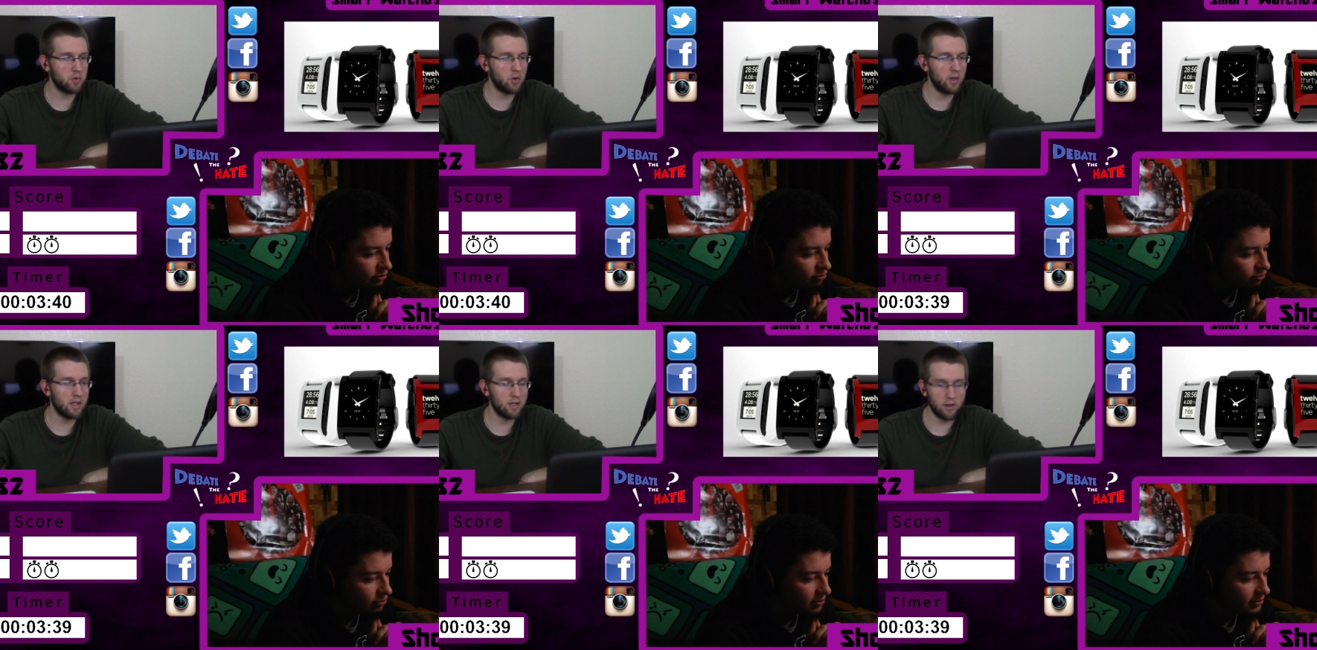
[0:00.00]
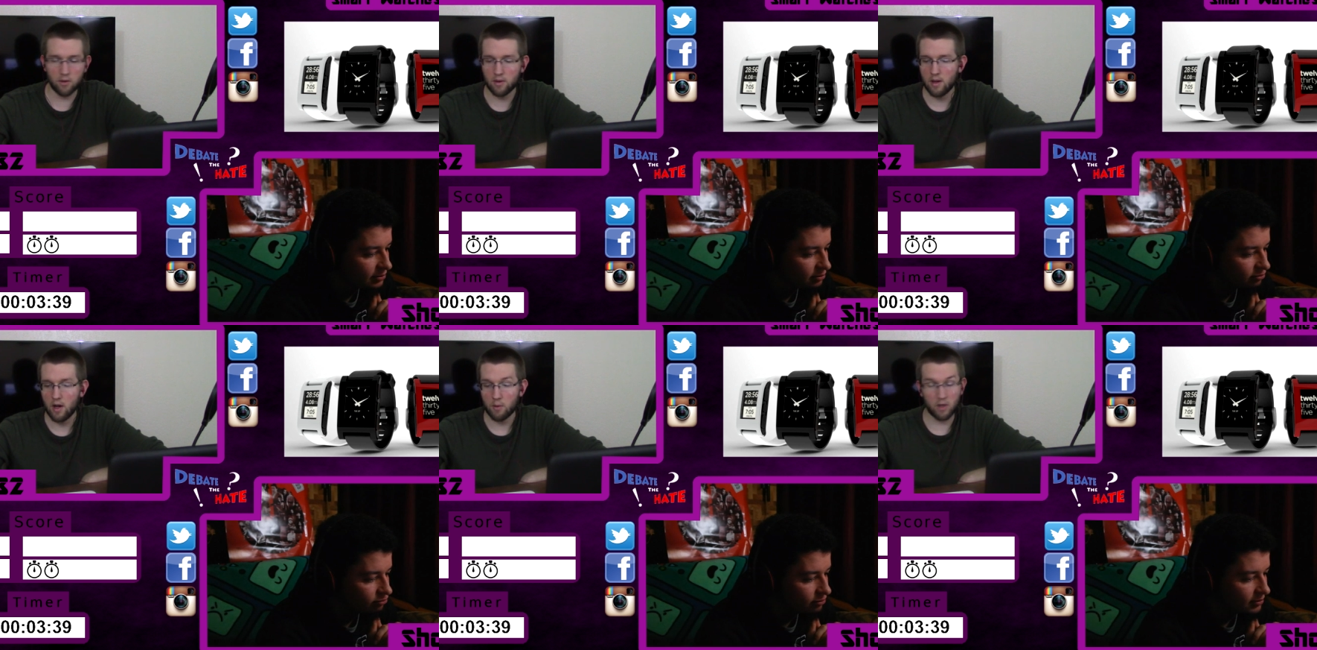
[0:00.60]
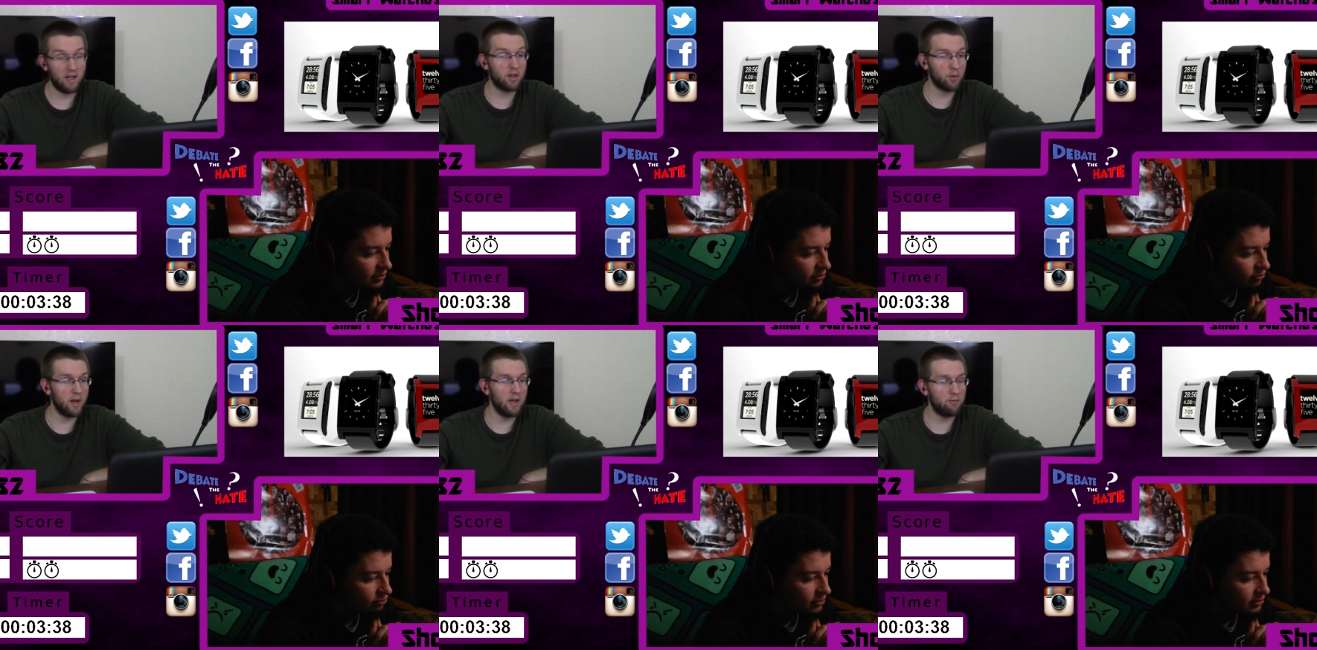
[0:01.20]
Speaker 1: between the two, between the
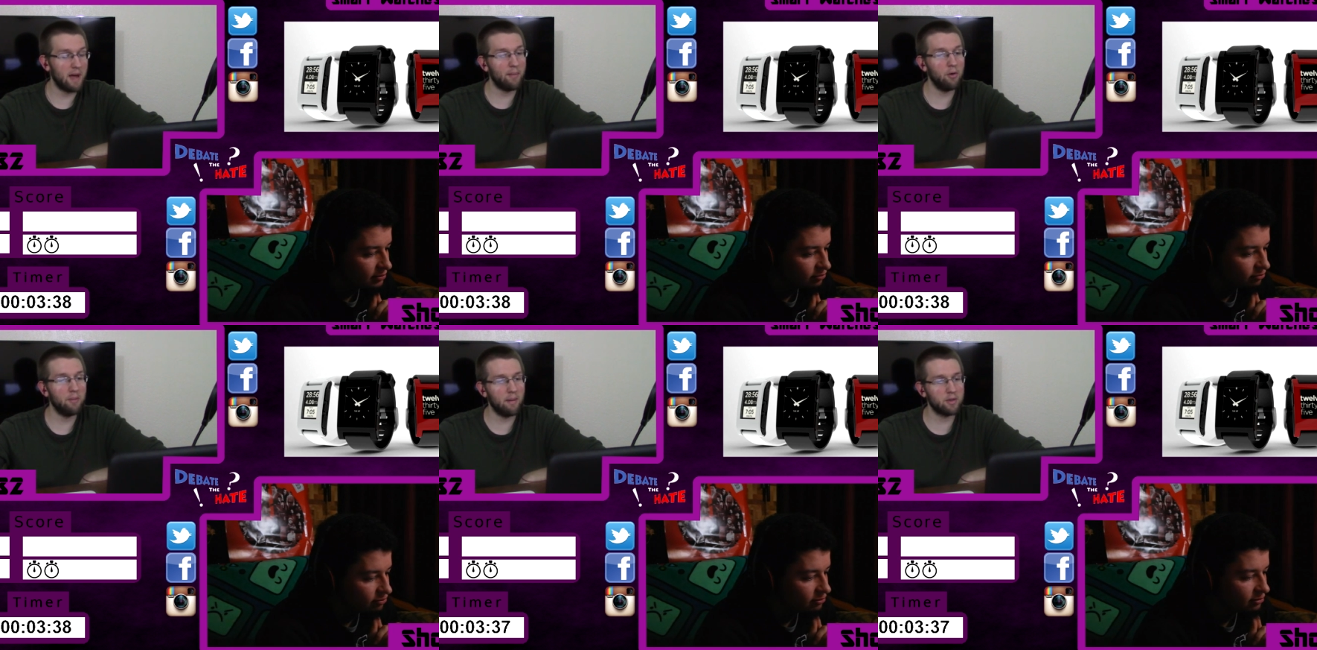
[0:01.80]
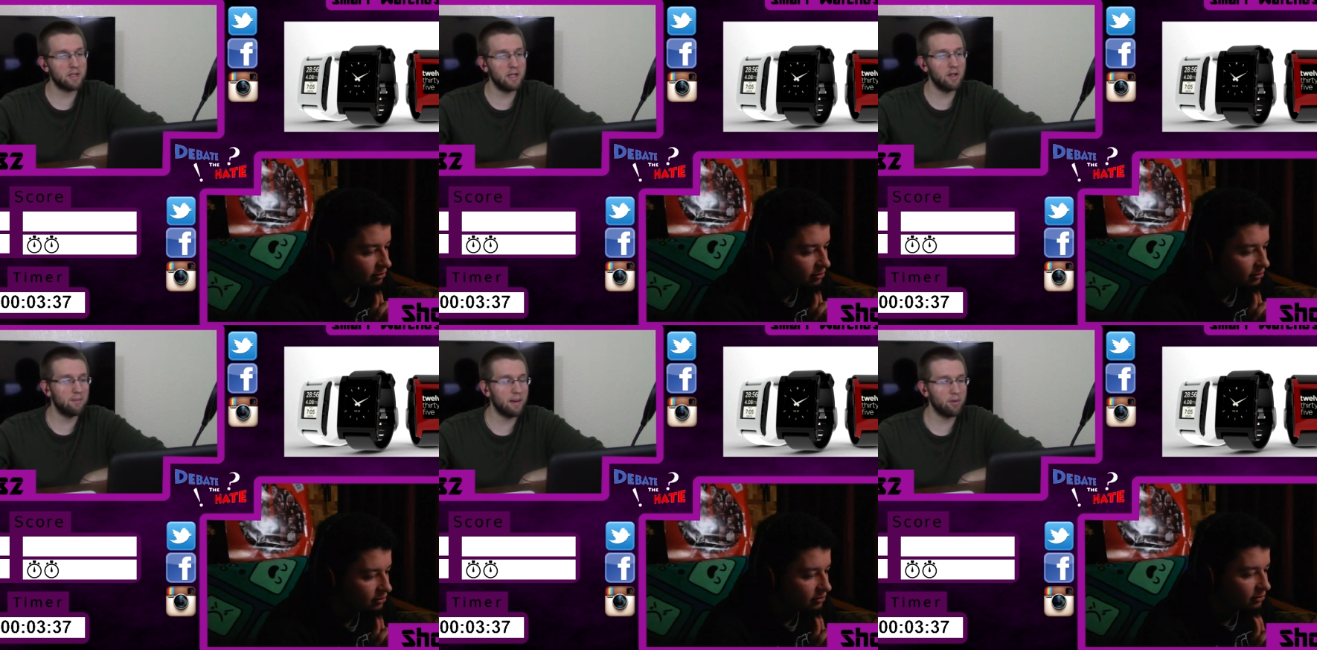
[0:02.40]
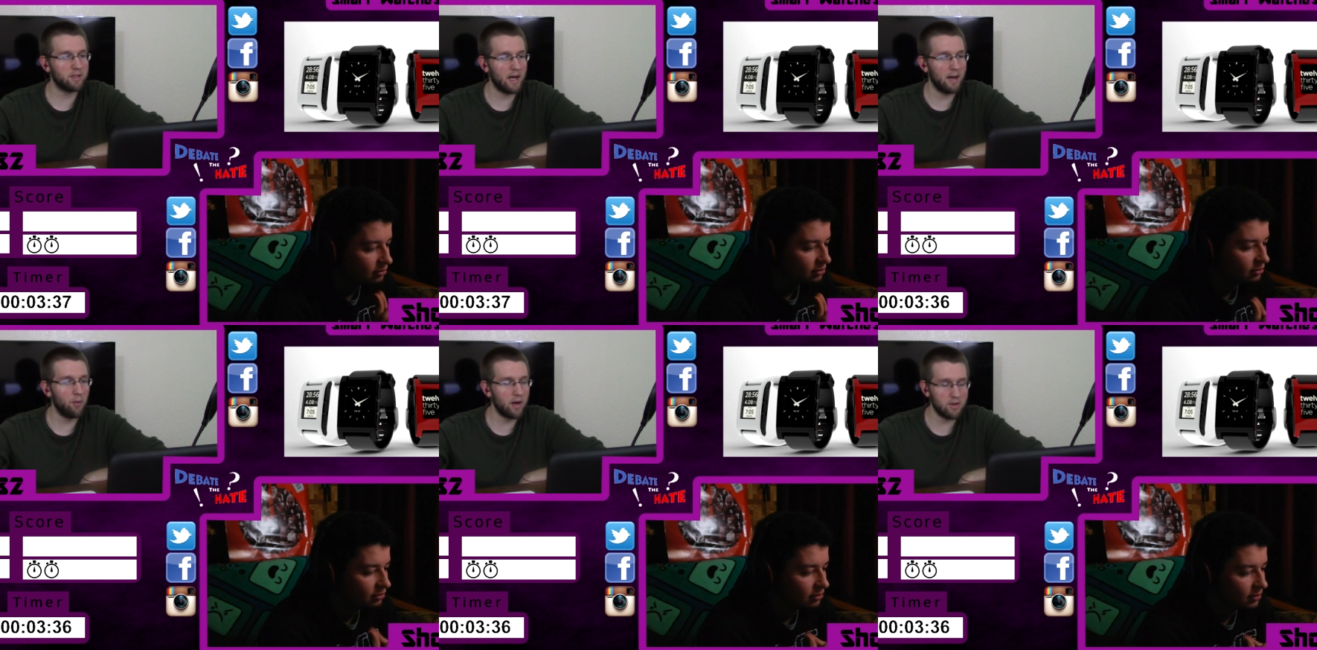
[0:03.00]
three of Pebble, Pebble Steel, and Pebble
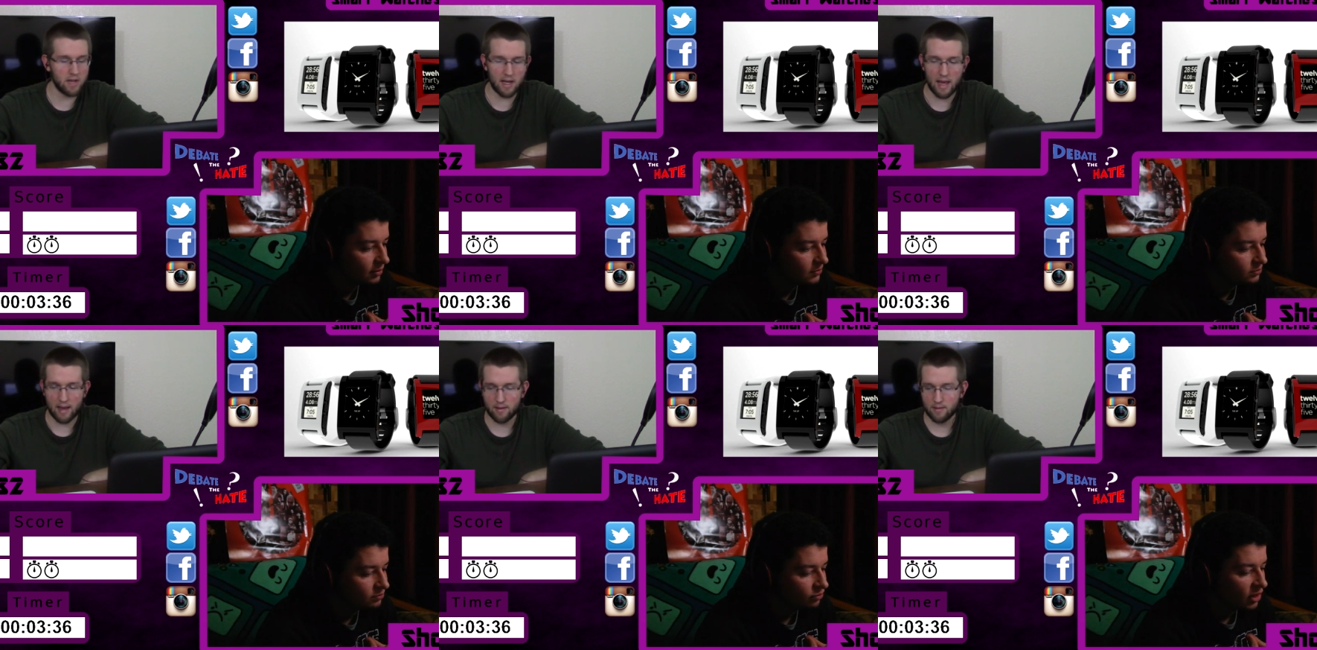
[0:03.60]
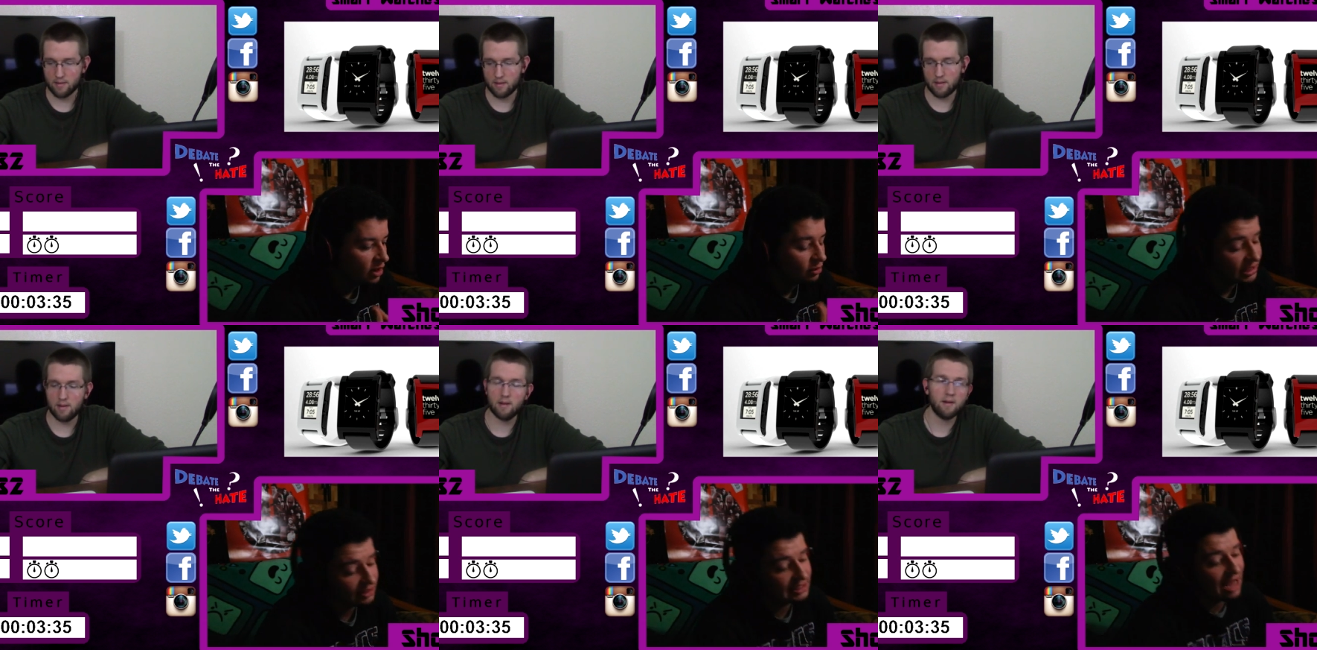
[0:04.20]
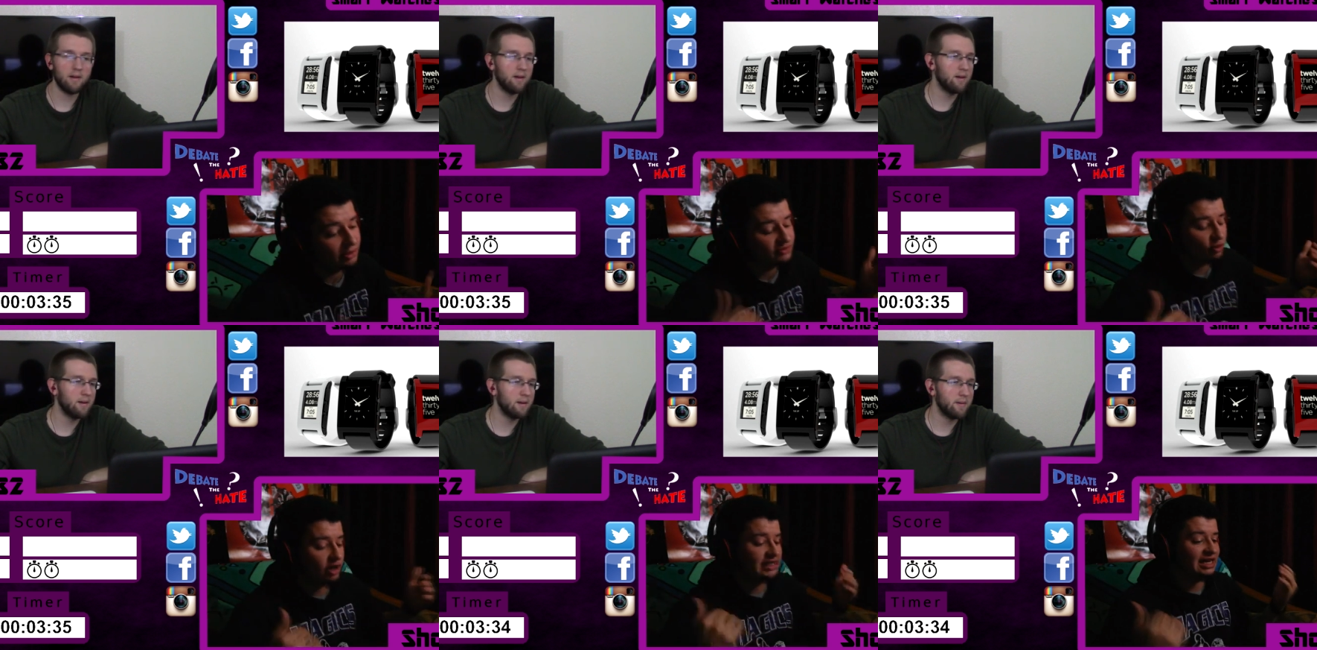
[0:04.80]
Speaker 2: Time. What do you say to that? Well, technically now it's
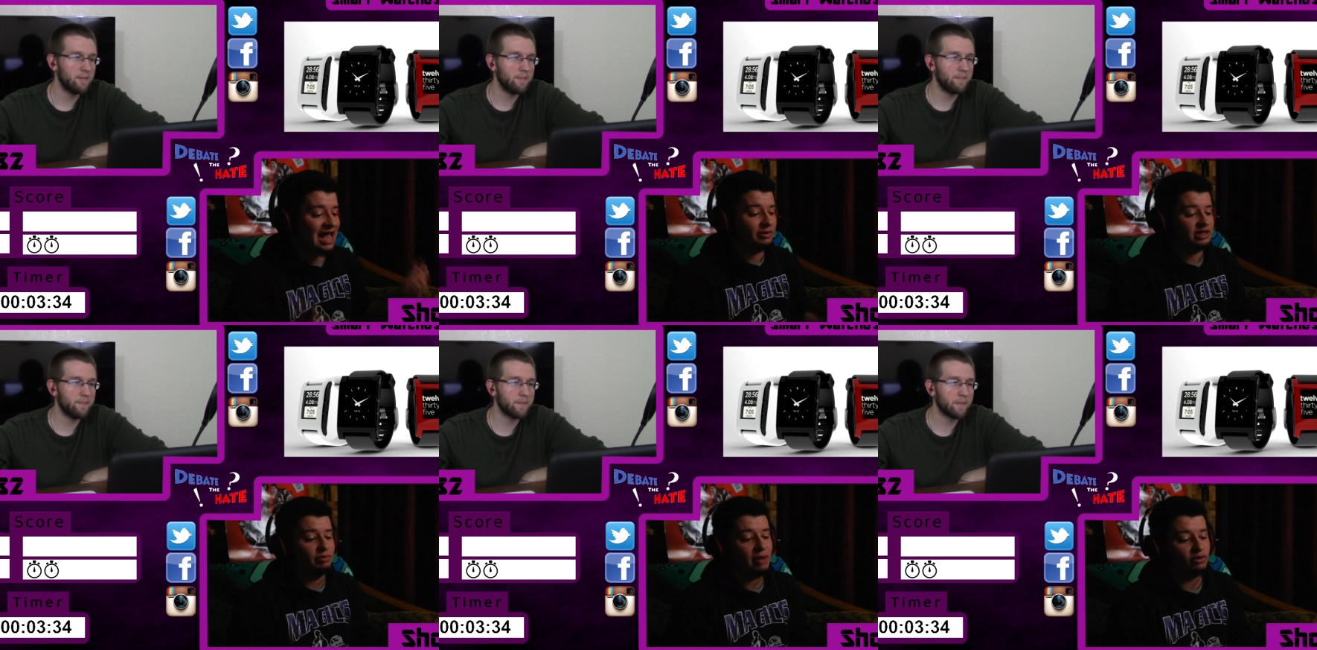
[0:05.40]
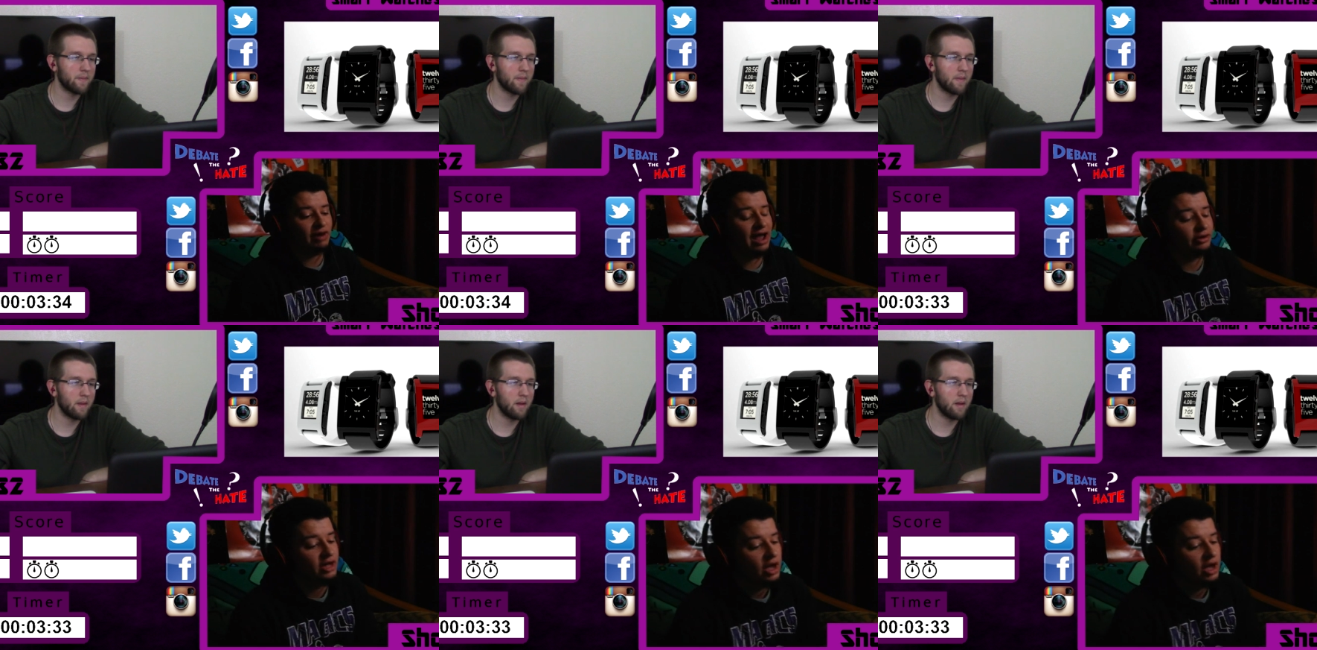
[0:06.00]
four because they came out with the Pebble Round,